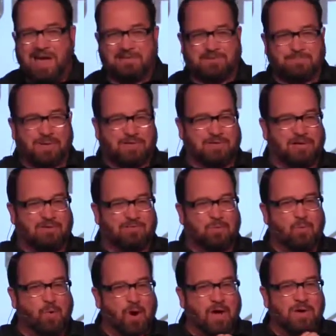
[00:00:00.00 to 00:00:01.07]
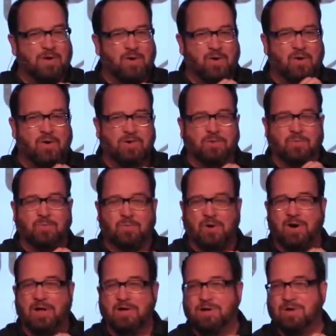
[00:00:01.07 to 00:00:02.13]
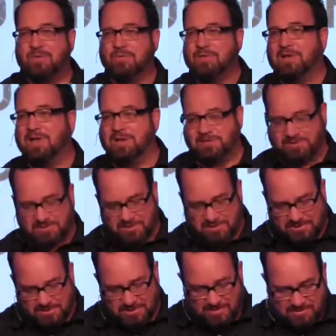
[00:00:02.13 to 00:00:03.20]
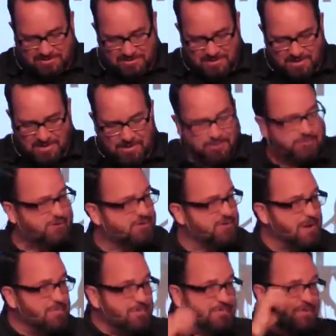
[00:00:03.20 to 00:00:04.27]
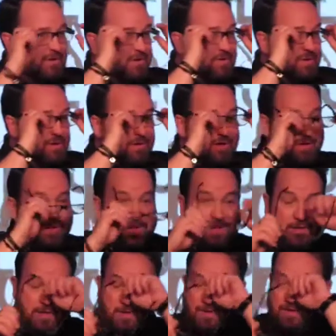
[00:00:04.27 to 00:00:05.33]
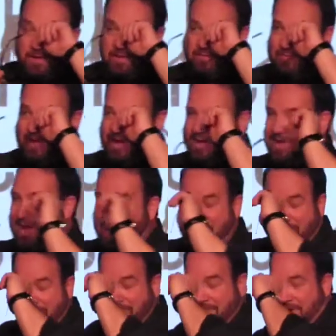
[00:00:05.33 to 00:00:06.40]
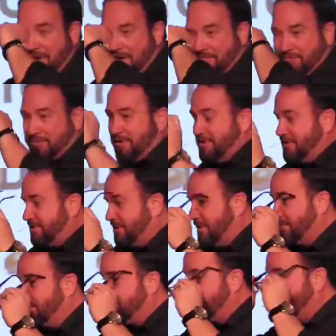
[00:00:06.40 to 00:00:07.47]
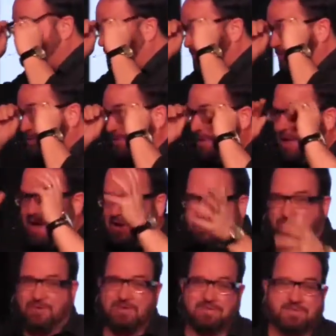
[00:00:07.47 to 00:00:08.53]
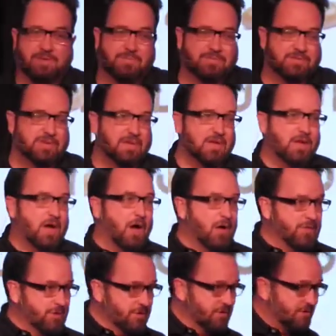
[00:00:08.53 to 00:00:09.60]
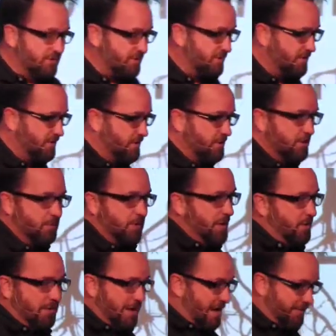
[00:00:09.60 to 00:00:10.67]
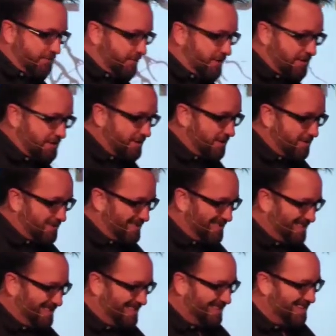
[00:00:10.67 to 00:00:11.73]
aspect of one-on-one relationships. Now, for some of you, it's very natural to have friendships. Some of you like friendships. Others, we don't like friendships.